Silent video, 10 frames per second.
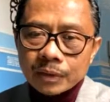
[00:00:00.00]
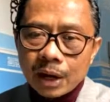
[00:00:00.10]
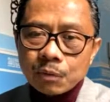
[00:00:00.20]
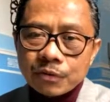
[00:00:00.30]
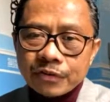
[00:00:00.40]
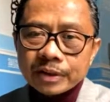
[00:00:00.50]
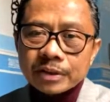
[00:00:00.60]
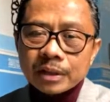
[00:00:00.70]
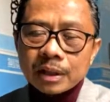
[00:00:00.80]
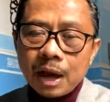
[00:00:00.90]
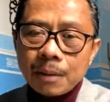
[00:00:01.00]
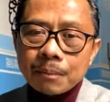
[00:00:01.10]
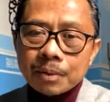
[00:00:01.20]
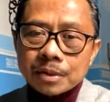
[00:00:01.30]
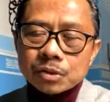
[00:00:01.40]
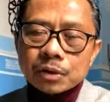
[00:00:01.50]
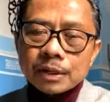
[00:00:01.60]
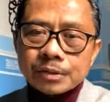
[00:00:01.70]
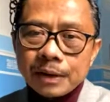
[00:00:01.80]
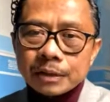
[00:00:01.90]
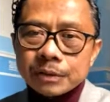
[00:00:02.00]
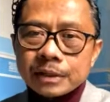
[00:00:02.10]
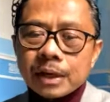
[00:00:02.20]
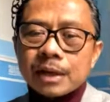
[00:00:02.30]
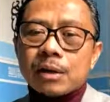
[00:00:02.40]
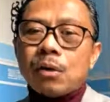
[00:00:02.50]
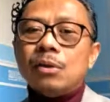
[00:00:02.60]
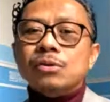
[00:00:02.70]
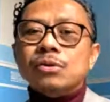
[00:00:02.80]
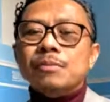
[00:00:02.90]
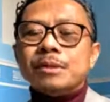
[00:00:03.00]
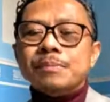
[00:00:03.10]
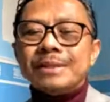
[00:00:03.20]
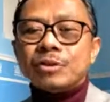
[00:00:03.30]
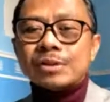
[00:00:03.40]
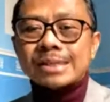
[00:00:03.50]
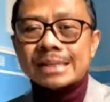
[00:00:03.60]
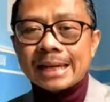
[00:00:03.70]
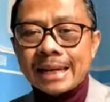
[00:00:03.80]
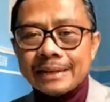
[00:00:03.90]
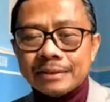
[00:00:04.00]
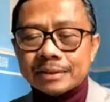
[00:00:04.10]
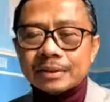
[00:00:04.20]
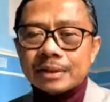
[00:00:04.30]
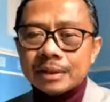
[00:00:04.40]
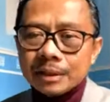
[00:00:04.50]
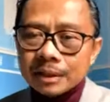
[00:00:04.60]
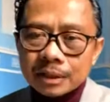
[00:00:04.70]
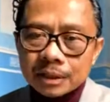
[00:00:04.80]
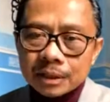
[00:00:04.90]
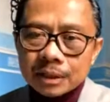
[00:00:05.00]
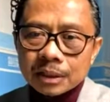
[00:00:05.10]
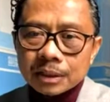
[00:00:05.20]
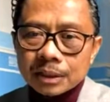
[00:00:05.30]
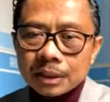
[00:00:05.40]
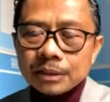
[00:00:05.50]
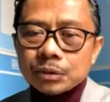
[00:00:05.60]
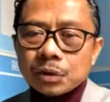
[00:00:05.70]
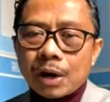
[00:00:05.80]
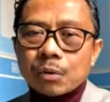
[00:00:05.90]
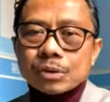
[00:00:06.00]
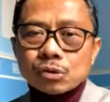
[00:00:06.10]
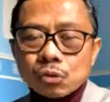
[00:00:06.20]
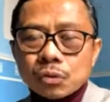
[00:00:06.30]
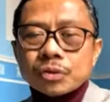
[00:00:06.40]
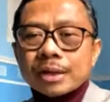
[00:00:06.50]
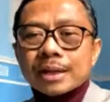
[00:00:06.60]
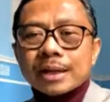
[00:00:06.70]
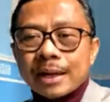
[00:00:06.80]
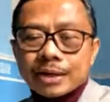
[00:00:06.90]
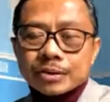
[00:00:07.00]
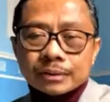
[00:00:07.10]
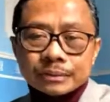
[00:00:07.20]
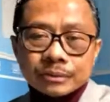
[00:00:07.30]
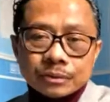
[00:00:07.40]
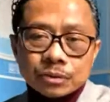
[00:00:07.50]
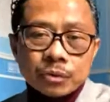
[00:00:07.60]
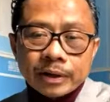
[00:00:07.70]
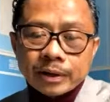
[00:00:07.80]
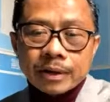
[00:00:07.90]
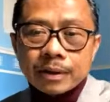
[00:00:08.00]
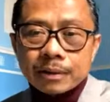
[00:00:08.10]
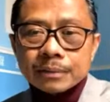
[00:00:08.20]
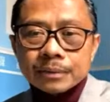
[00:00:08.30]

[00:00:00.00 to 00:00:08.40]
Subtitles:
our vertical humbleness to Allah subhanahu wa ta'ala, also must be translated into our social connection to one another.